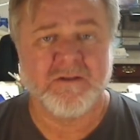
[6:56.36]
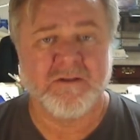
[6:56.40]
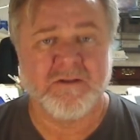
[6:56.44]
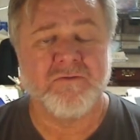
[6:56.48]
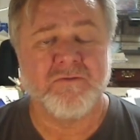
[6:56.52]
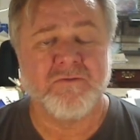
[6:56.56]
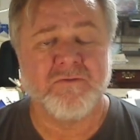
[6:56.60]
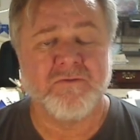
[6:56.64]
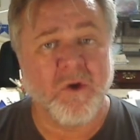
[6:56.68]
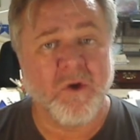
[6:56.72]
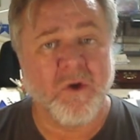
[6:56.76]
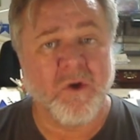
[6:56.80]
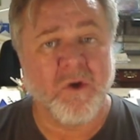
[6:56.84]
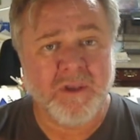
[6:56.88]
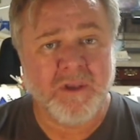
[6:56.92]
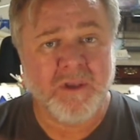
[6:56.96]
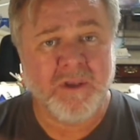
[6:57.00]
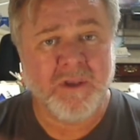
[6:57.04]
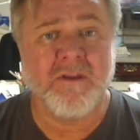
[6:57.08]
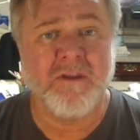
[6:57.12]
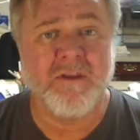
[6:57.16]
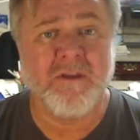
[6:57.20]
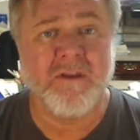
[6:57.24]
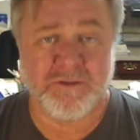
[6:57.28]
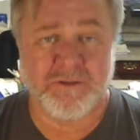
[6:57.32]
Don't
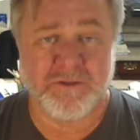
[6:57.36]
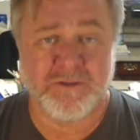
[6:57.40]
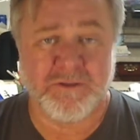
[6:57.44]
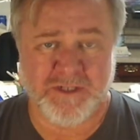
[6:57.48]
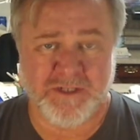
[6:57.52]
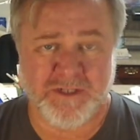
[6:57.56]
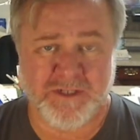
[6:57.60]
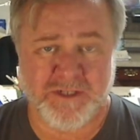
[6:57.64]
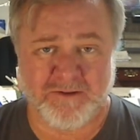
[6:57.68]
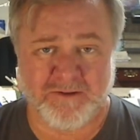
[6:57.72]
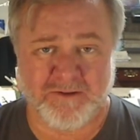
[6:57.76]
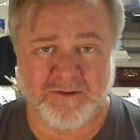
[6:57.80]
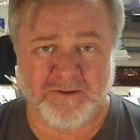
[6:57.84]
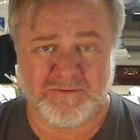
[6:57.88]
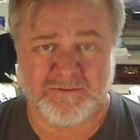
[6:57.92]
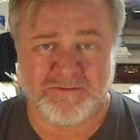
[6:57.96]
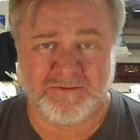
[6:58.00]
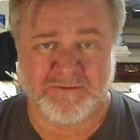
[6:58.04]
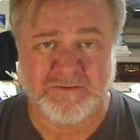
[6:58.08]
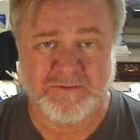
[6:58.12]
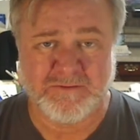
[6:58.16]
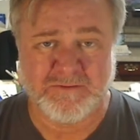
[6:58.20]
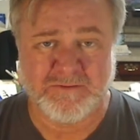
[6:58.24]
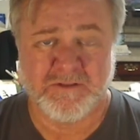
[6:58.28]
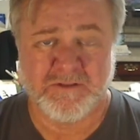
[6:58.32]
kill yourself.
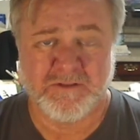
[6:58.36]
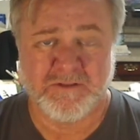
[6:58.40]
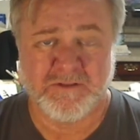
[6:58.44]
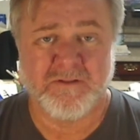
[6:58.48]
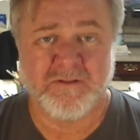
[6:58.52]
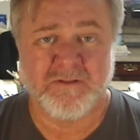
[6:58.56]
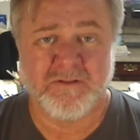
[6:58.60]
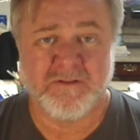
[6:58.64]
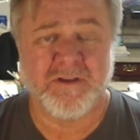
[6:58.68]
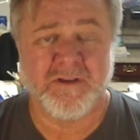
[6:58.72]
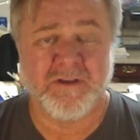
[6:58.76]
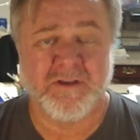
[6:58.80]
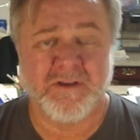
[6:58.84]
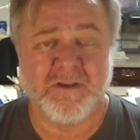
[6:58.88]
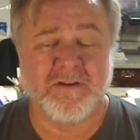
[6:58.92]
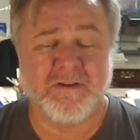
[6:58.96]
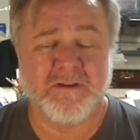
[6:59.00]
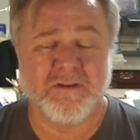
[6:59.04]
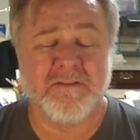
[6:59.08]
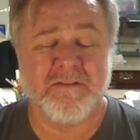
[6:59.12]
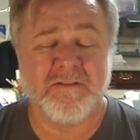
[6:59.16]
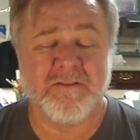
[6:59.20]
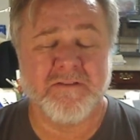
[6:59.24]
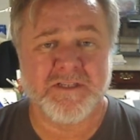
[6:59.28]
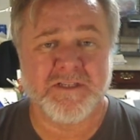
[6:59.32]
The
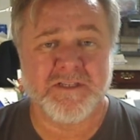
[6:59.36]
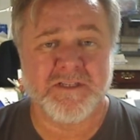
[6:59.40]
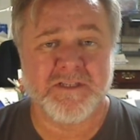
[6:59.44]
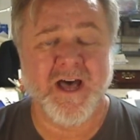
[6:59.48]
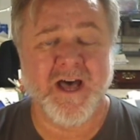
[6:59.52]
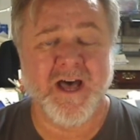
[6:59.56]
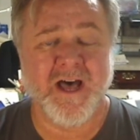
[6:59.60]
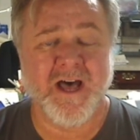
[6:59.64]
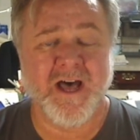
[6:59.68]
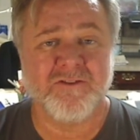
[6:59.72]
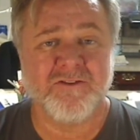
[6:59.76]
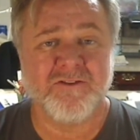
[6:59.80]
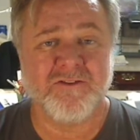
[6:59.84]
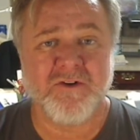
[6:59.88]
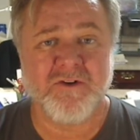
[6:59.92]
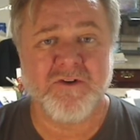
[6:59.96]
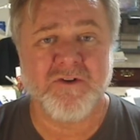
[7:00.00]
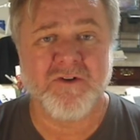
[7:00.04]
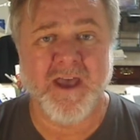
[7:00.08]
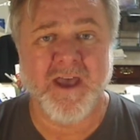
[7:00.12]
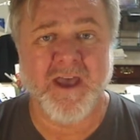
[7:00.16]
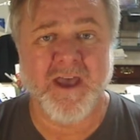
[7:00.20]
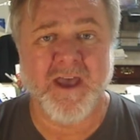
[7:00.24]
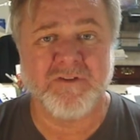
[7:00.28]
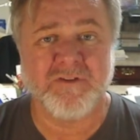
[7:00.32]
slides don't
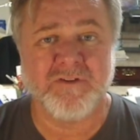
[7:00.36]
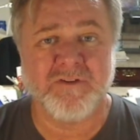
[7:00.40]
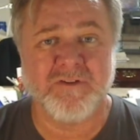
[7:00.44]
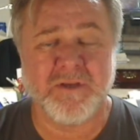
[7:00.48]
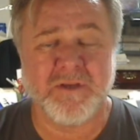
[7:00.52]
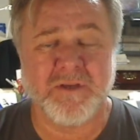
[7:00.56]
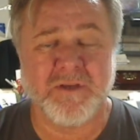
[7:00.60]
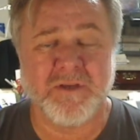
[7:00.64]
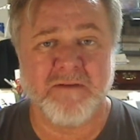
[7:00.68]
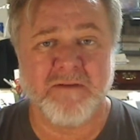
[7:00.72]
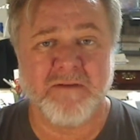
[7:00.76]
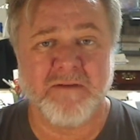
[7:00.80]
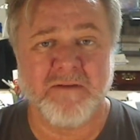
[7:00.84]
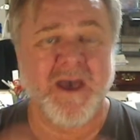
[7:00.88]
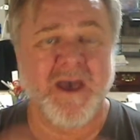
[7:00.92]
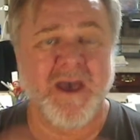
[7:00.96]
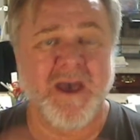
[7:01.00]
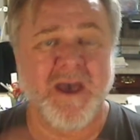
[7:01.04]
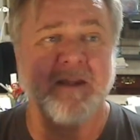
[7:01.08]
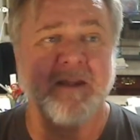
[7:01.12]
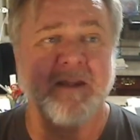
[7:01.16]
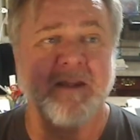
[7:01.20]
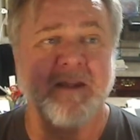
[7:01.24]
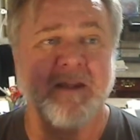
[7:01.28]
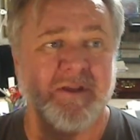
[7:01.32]
have to be
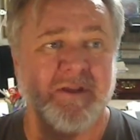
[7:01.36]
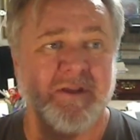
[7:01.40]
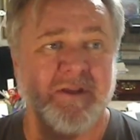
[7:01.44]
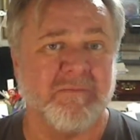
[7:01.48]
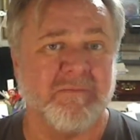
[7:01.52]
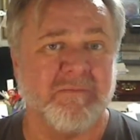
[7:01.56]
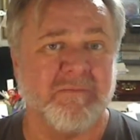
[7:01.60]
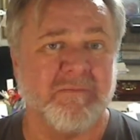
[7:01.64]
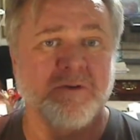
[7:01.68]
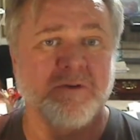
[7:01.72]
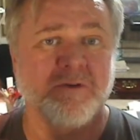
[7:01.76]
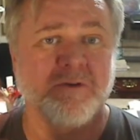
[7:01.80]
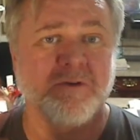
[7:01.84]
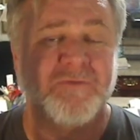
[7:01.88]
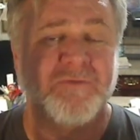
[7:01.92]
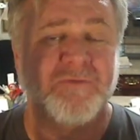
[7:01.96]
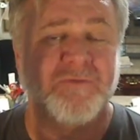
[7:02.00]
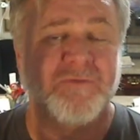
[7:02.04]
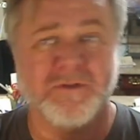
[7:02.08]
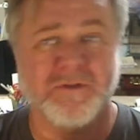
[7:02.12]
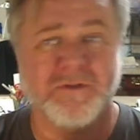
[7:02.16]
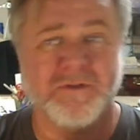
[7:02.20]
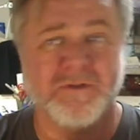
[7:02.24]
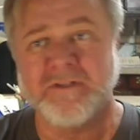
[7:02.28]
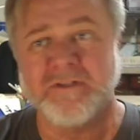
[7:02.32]
immaculate and
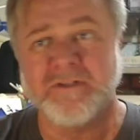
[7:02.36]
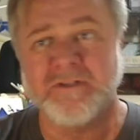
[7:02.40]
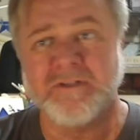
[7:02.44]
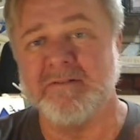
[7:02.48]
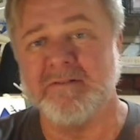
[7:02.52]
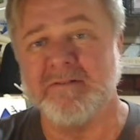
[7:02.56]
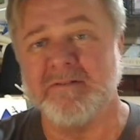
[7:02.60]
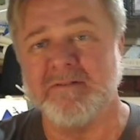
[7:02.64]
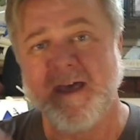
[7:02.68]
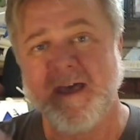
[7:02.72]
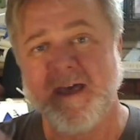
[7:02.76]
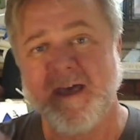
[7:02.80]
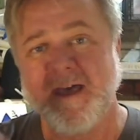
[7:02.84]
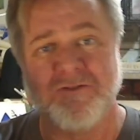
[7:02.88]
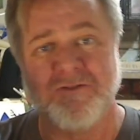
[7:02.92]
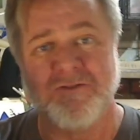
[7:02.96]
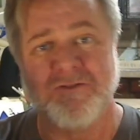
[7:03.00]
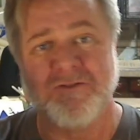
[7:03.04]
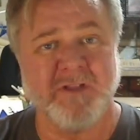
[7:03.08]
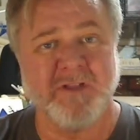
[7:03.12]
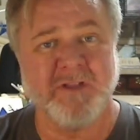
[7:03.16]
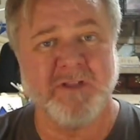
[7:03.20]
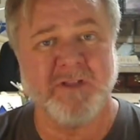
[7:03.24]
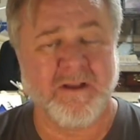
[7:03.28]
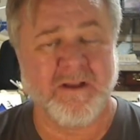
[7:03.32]
beautiful and
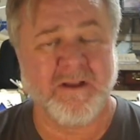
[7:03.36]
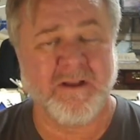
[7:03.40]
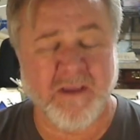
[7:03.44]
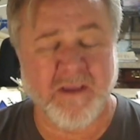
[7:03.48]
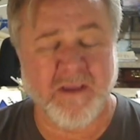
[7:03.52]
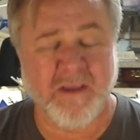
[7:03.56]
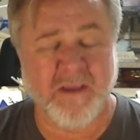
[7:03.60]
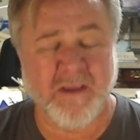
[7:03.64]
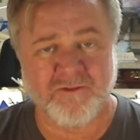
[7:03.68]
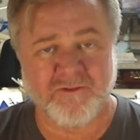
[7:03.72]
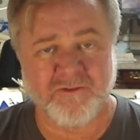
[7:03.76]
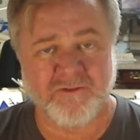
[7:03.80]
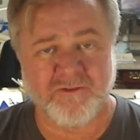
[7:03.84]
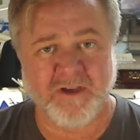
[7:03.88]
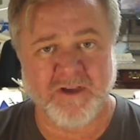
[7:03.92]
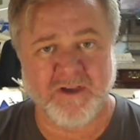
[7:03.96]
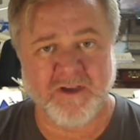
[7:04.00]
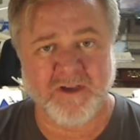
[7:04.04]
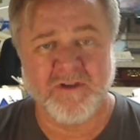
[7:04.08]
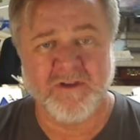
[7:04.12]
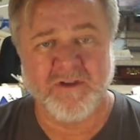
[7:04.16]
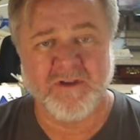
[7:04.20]
dazzling and all that kind of stuff.